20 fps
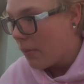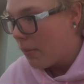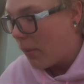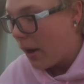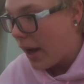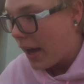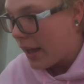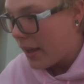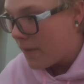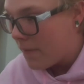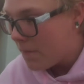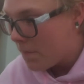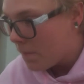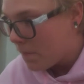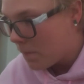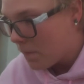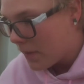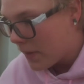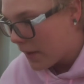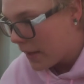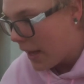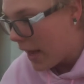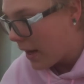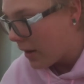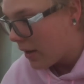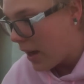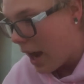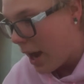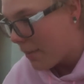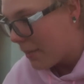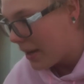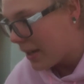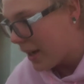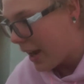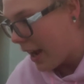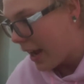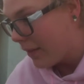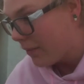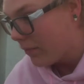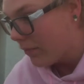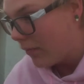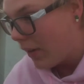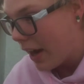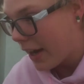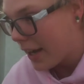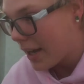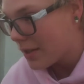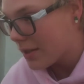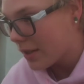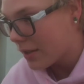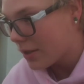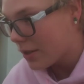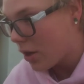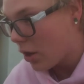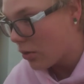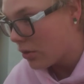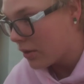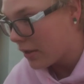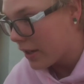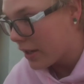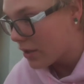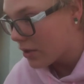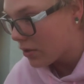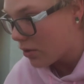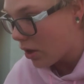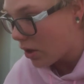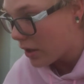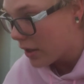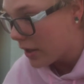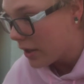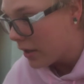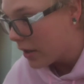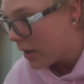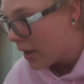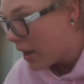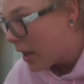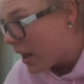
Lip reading: but yeah, I mean, I guess let's go and get started.